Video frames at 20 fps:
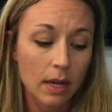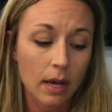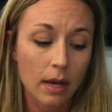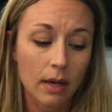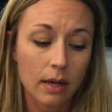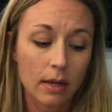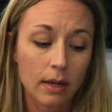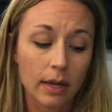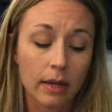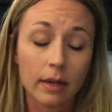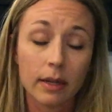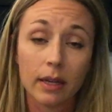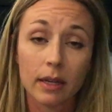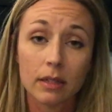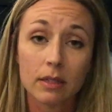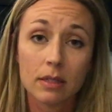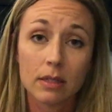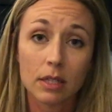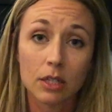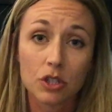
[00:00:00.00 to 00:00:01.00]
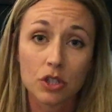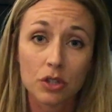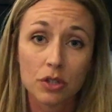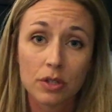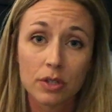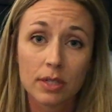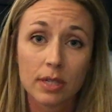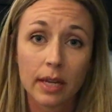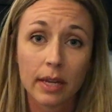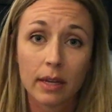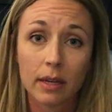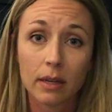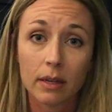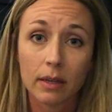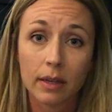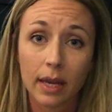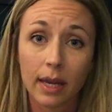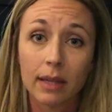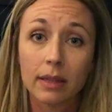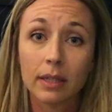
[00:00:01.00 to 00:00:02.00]
and again, seizures,
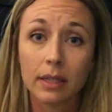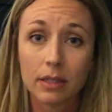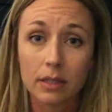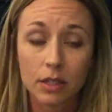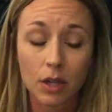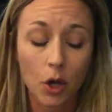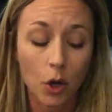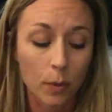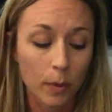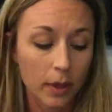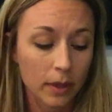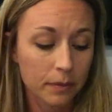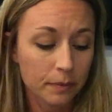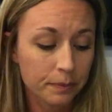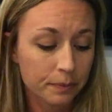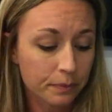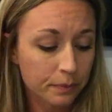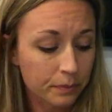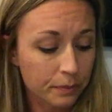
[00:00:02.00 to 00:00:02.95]
and can lead to coma.